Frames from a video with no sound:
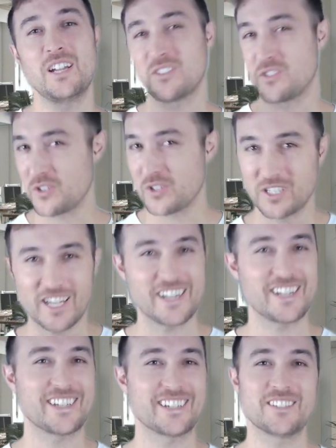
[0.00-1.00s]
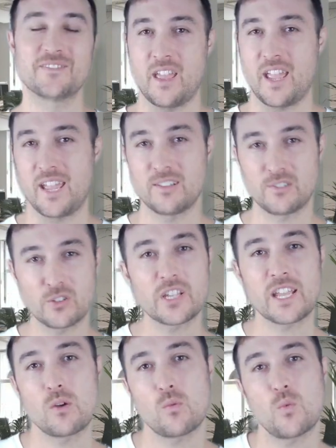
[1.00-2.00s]
good lighting, and looking
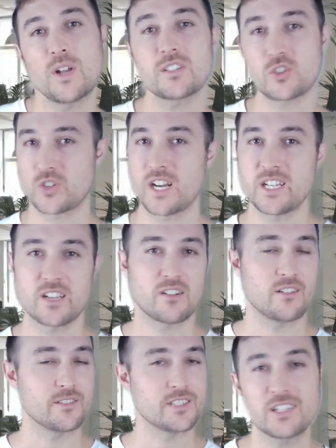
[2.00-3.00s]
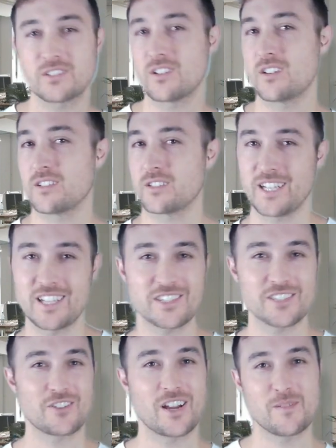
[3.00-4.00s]
at what's trending on TikTok and
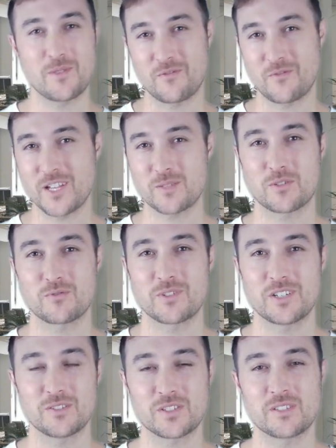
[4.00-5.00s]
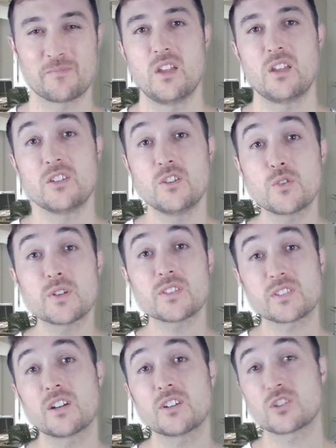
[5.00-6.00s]
Instagram and Facebook Reels, you can
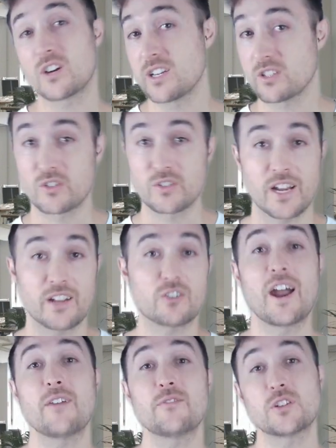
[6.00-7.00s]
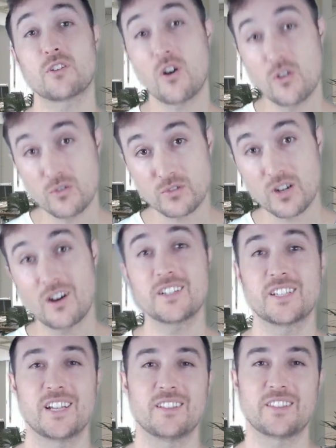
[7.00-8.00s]
start trying to craft your own
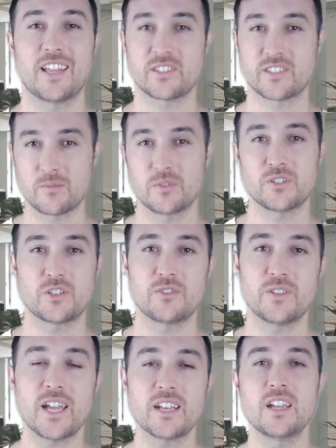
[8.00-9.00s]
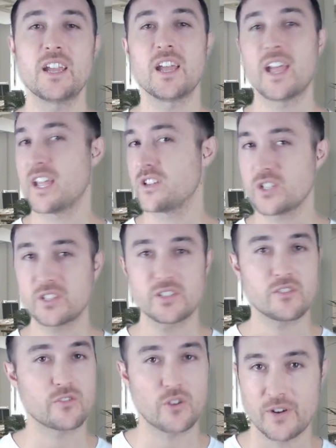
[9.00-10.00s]
content that's similar to that and just
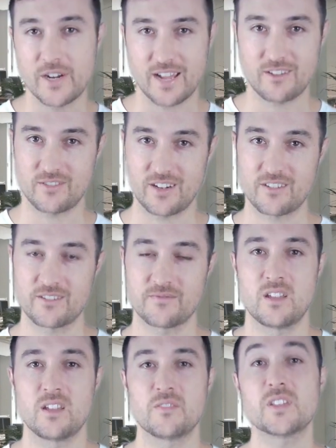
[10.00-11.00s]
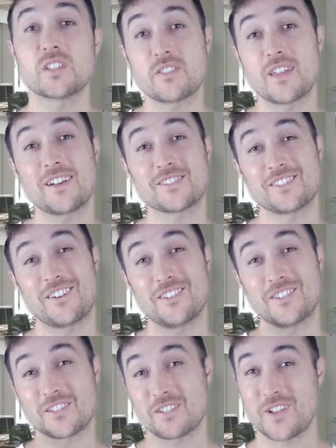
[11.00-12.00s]
throw it out there. This
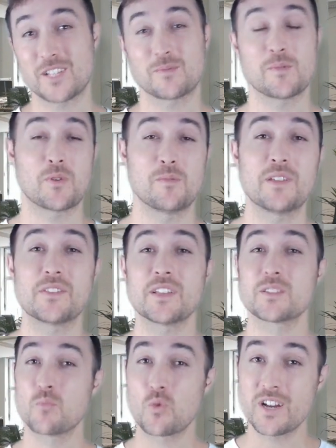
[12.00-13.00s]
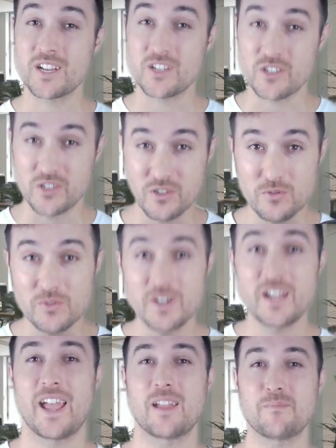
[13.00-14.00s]
$1,000 investment per month is more in you
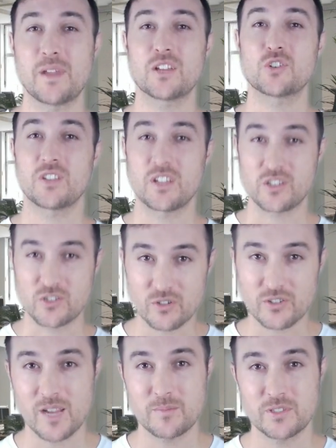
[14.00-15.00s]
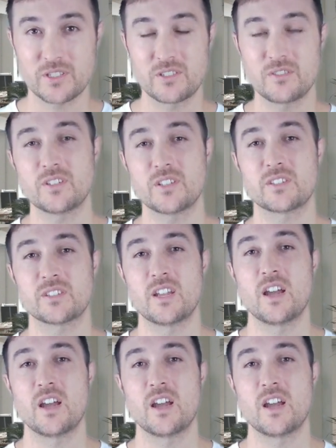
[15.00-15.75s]
and making sure that you're able to do this.